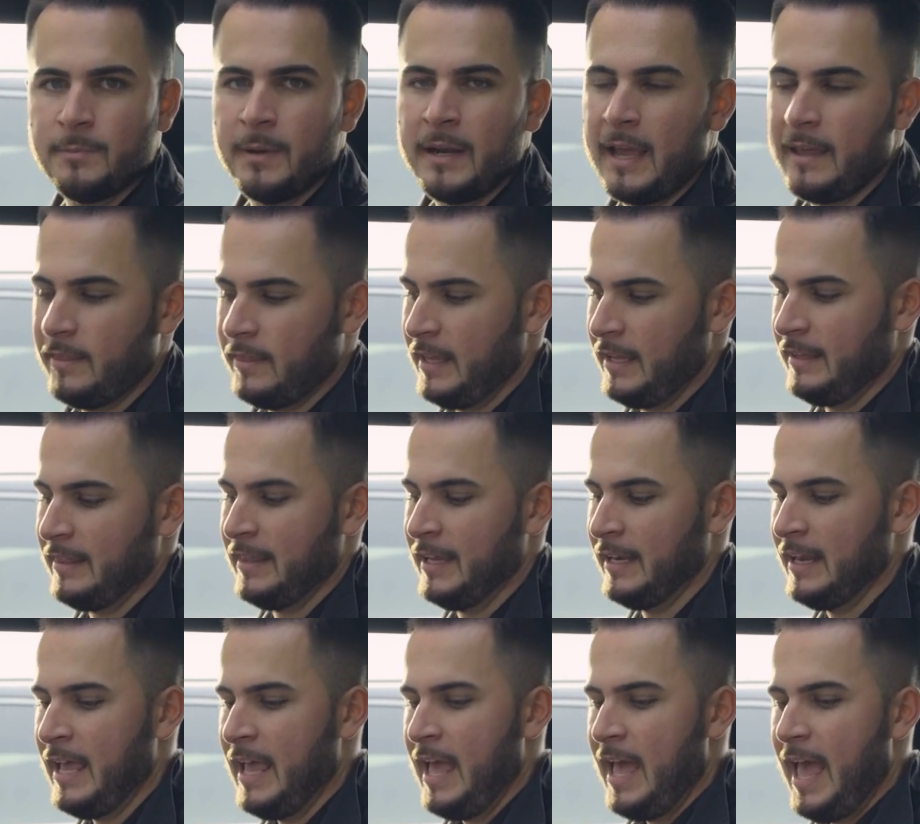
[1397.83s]
But I think
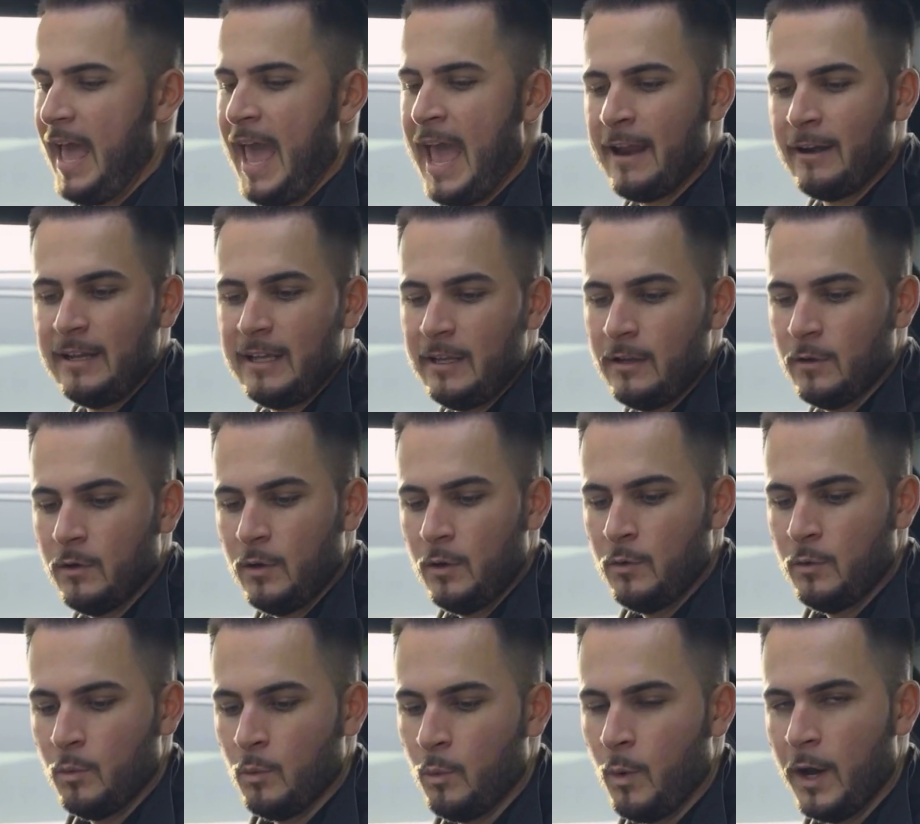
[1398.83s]
that any
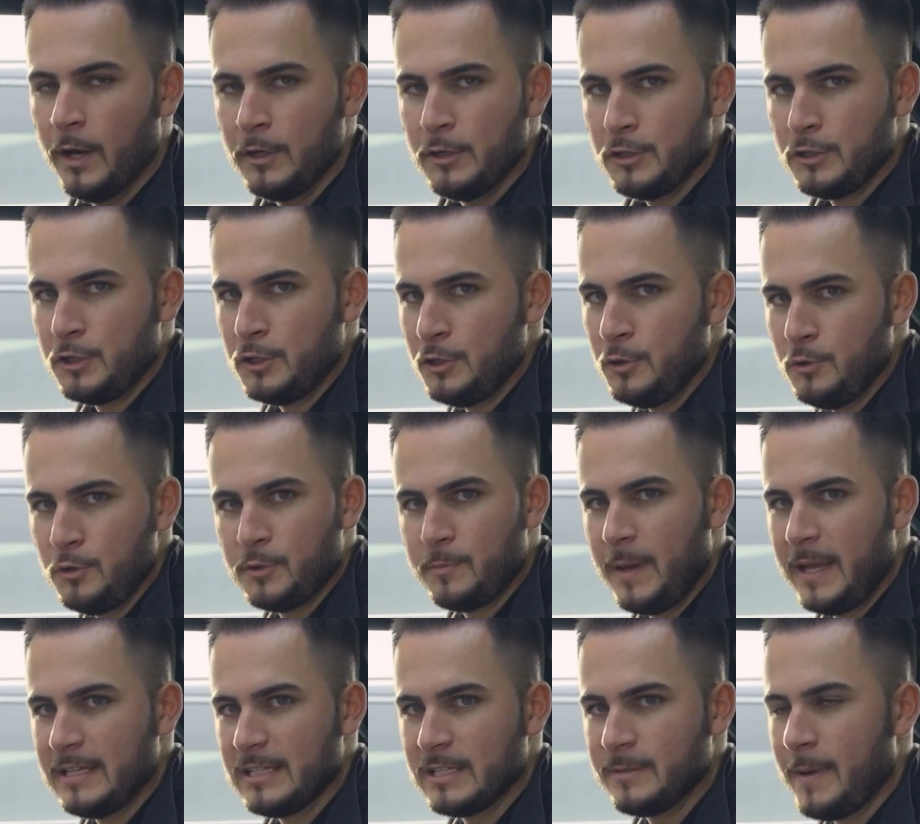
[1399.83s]
1, 2
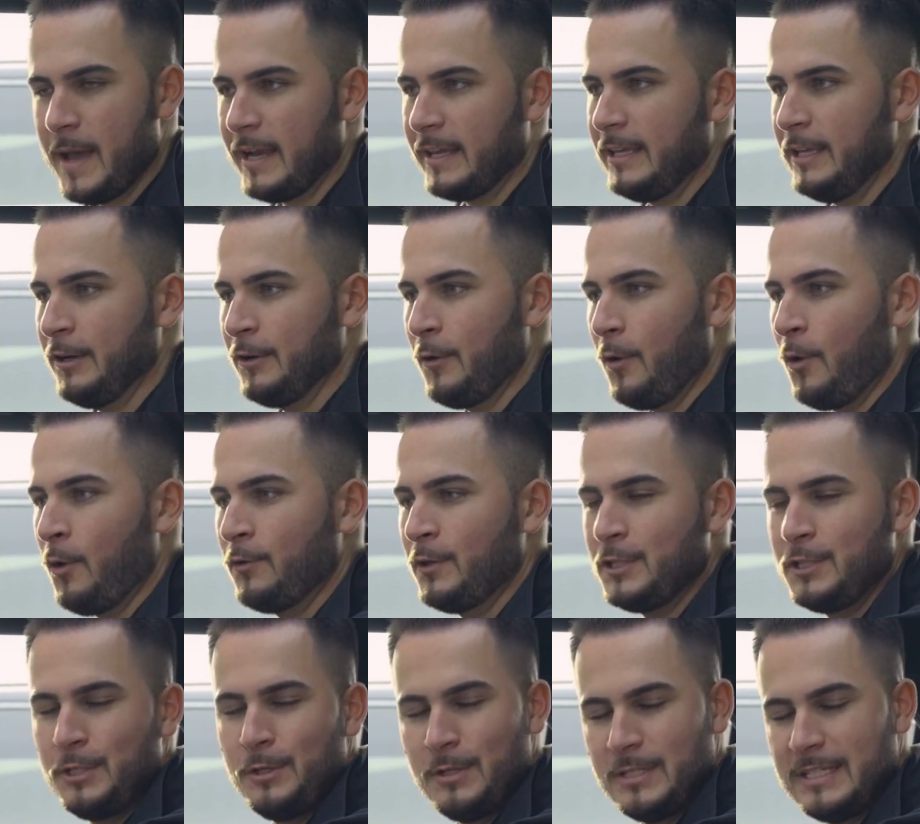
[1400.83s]
spaces back here, or the
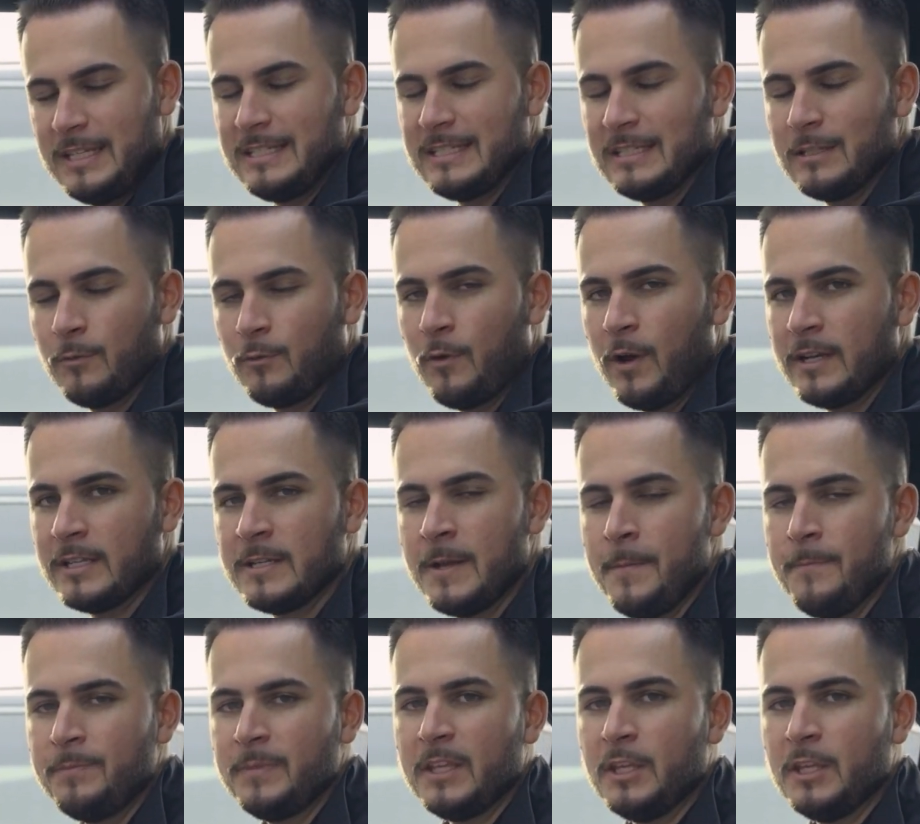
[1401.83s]
2 seats in the front,